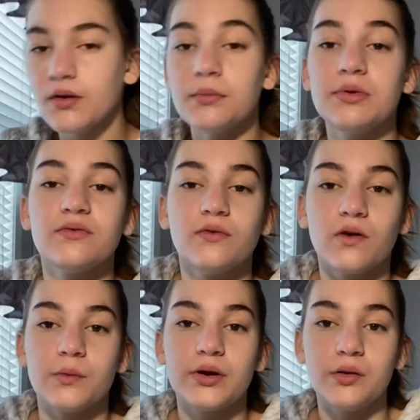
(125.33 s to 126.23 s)

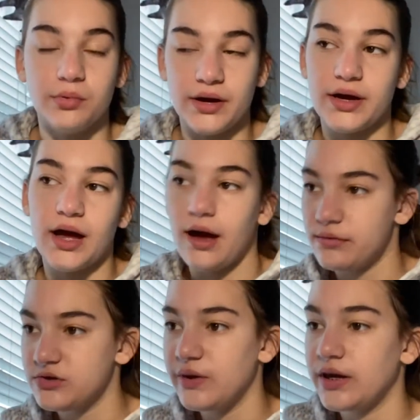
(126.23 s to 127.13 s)
before winter break, I
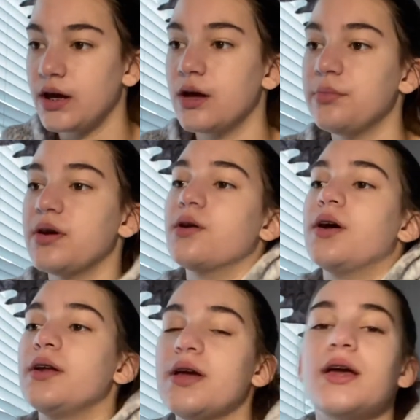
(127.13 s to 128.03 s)
was waking up at
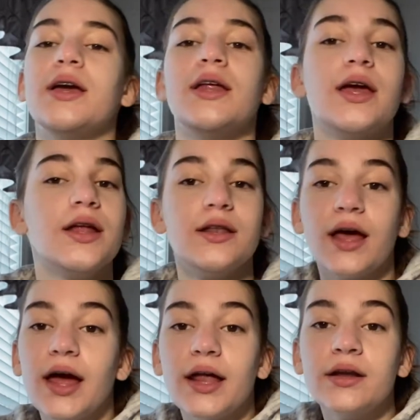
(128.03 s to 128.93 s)
around
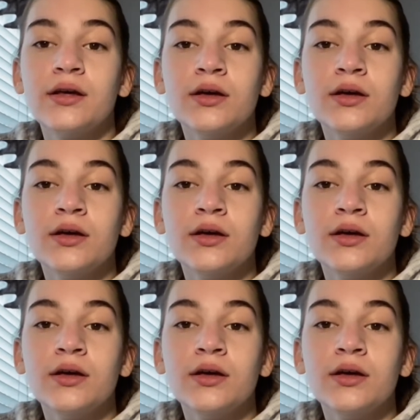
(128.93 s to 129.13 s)
8:10.